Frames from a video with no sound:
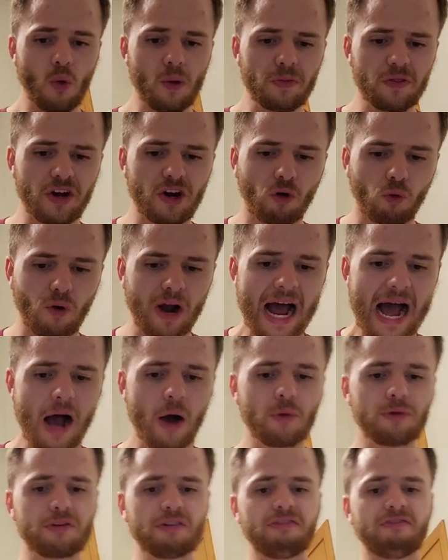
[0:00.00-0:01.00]
when the
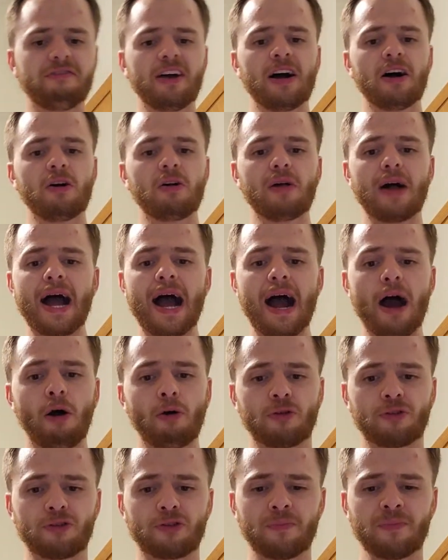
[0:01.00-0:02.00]
ground fell
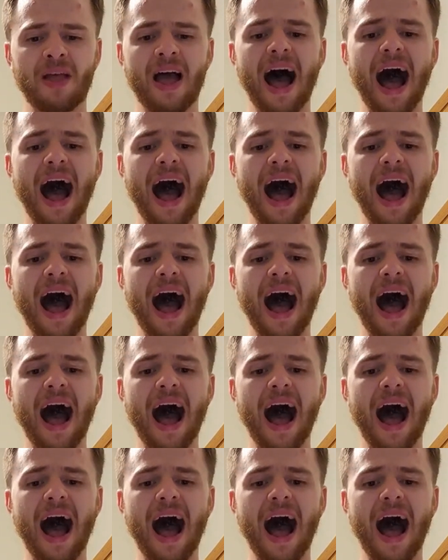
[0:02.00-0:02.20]
out.